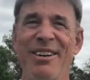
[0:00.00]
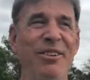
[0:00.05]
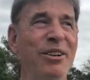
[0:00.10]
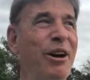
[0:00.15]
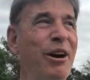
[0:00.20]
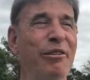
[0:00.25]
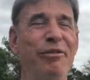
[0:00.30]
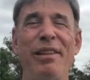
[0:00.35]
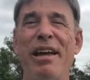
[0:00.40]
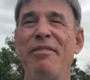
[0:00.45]
don't
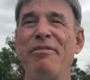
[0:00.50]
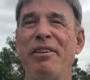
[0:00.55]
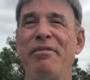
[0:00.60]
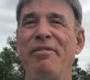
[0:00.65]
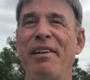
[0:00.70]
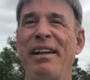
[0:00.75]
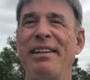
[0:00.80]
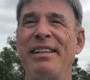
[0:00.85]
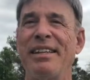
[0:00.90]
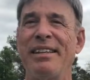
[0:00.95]
know if they've
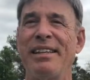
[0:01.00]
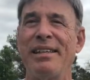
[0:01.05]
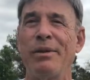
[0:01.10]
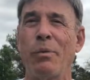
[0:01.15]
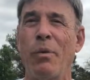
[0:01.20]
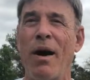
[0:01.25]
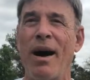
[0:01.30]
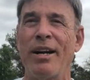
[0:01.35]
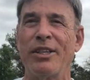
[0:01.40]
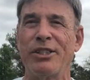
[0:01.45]
invented the
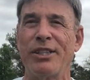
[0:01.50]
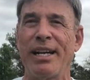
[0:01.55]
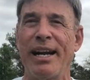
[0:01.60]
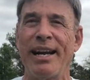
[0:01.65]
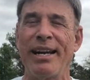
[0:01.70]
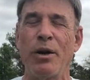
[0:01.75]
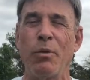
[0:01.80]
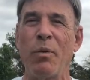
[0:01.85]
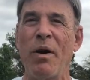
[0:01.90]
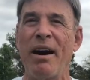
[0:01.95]
watch that I
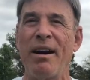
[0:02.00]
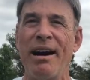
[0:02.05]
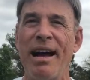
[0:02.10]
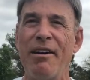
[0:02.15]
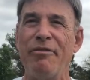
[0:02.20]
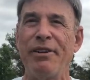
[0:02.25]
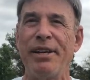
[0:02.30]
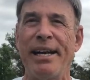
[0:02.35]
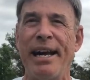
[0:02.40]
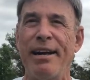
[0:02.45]
can wear
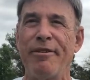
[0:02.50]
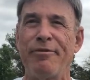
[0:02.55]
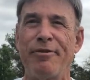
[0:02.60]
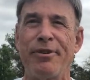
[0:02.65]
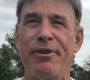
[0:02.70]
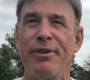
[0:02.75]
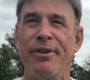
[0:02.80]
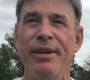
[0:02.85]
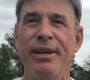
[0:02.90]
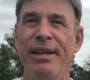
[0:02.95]
every day
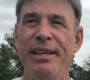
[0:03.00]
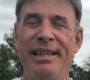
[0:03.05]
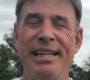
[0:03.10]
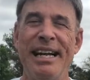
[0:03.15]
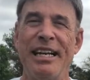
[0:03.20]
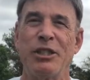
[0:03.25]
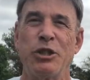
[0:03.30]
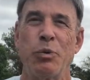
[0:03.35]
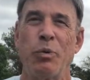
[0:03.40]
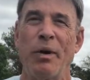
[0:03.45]
for the
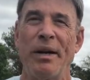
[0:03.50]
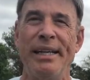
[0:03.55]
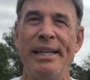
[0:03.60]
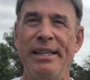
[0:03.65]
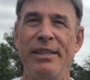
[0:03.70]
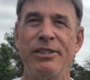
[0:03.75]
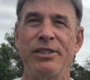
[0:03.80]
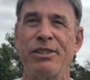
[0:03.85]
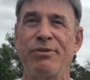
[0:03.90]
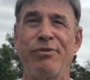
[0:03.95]
next 20
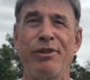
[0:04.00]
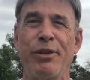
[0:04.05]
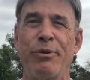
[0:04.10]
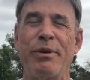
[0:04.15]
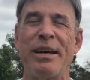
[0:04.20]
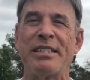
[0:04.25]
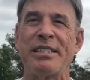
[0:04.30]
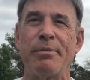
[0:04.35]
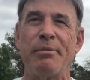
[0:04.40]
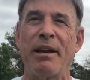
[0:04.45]
years for the
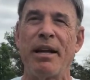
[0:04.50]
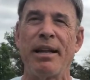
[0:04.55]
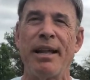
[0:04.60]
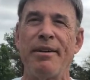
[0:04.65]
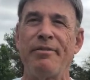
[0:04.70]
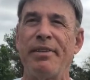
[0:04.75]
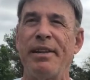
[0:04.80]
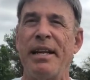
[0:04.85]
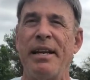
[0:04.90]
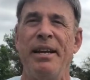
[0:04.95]
rest of my
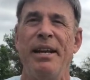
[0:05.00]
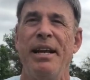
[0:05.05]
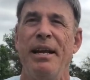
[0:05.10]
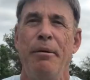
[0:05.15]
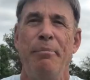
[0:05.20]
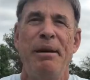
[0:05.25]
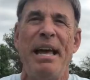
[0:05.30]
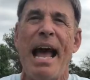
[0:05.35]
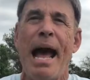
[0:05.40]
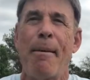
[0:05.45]
life and then
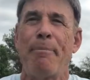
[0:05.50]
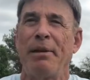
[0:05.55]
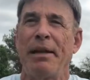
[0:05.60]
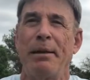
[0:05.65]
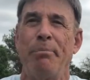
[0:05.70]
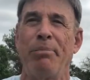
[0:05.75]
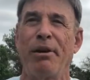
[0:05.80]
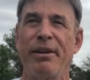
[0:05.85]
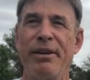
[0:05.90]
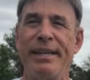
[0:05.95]
be happily
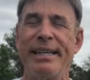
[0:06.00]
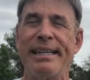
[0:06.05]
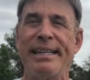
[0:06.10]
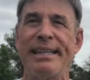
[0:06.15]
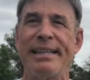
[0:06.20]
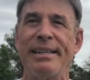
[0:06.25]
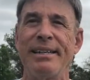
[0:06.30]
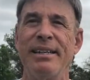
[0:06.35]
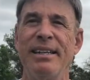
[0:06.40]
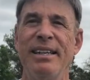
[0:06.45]
buried in
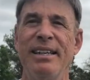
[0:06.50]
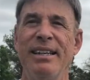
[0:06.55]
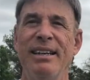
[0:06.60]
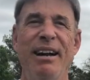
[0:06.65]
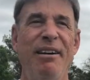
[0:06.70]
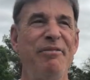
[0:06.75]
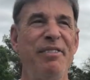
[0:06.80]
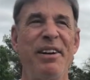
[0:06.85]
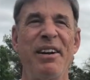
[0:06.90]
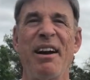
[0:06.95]
it.
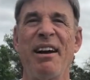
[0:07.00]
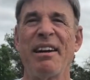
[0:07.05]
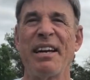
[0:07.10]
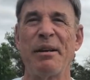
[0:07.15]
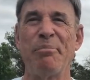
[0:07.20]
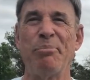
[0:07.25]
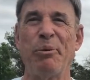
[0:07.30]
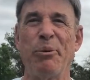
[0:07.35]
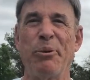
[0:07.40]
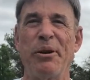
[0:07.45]
Figure I'll
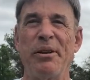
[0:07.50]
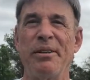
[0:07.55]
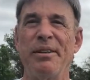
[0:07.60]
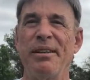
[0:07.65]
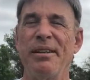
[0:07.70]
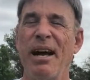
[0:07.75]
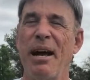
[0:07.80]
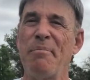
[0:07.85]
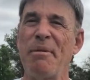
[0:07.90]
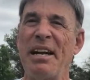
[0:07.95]
get bored.
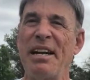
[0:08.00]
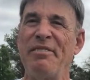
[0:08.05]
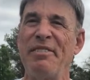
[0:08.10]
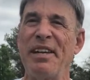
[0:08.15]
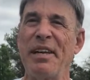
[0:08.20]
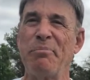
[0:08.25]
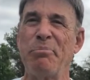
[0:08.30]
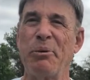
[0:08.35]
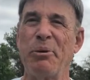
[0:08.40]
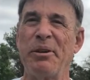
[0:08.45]
I might even
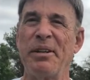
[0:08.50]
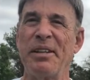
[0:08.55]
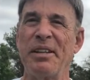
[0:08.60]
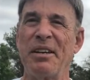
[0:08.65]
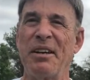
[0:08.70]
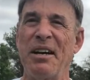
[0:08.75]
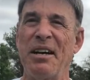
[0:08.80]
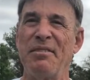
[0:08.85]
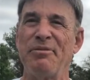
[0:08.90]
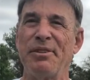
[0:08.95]
get bored in the
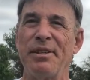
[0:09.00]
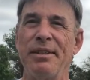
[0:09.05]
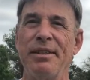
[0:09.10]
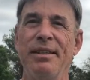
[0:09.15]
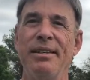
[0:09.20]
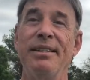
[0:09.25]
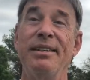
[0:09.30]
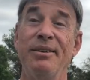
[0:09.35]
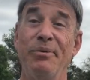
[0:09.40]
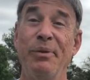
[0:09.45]
coffin.
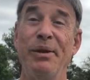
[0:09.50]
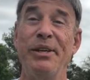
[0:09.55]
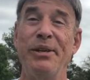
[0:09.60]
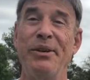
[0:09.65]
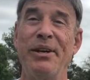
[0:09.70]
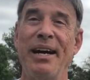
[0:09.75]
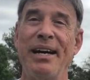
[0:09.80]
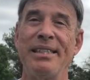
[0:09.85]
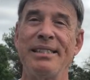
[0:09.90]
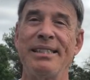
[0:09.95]
What do you
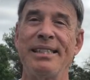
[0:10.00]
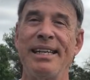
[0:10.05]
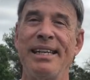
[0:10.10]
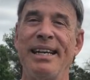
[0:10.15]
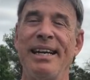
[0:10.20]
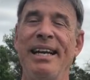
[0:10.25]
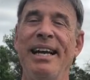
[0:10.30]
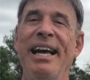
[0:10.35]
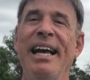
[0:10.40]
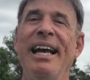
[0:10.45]
guys think?